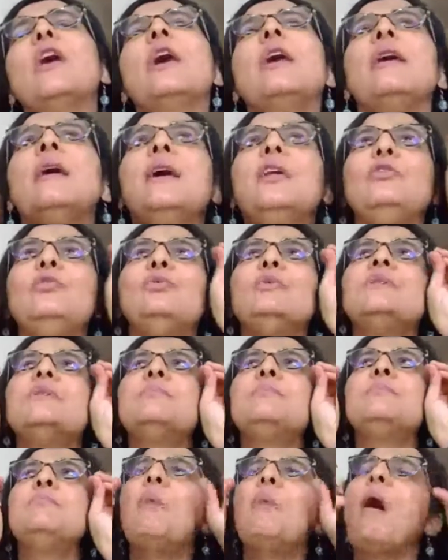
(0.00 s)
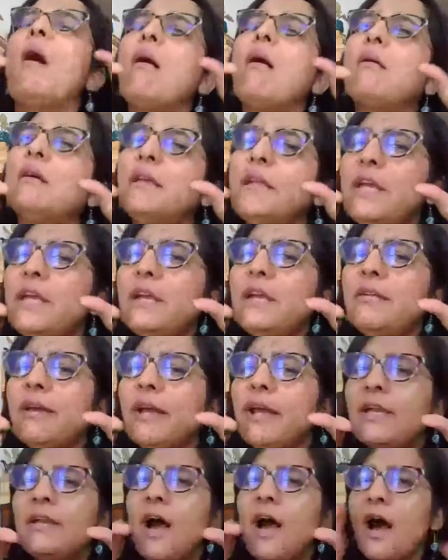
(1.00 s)
I had those sparkling
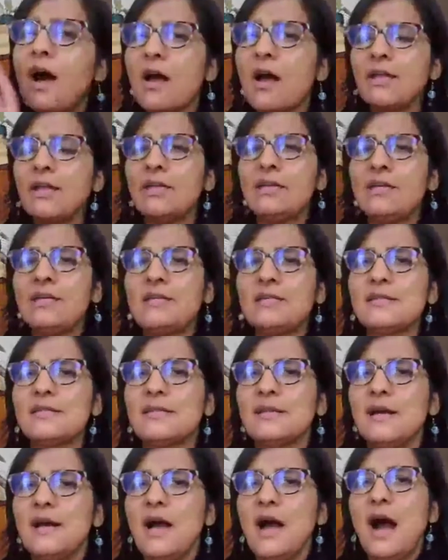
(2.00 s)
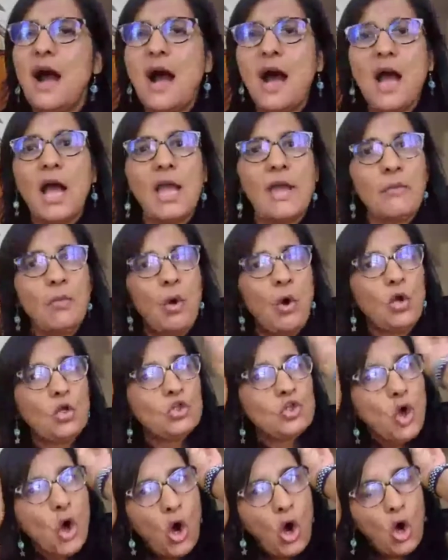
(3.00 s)
red eyes. I want
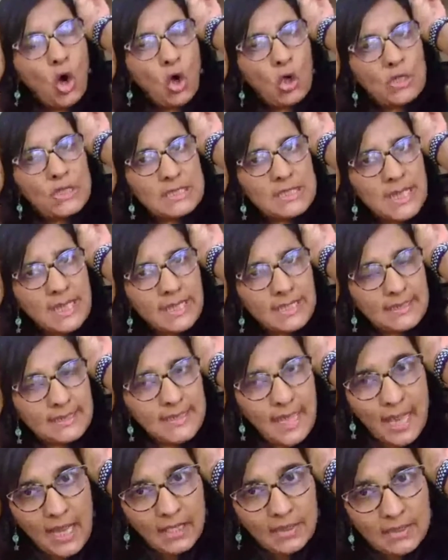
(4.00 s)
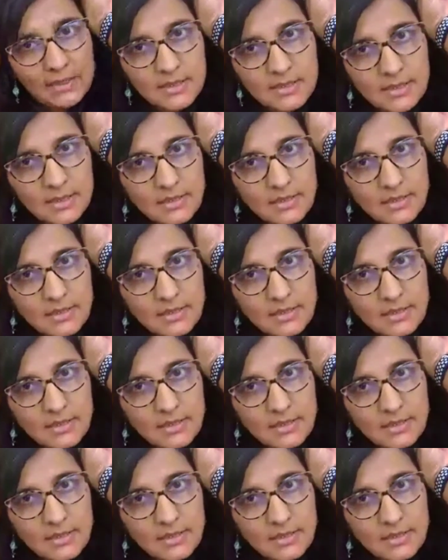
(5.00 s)
horns like that.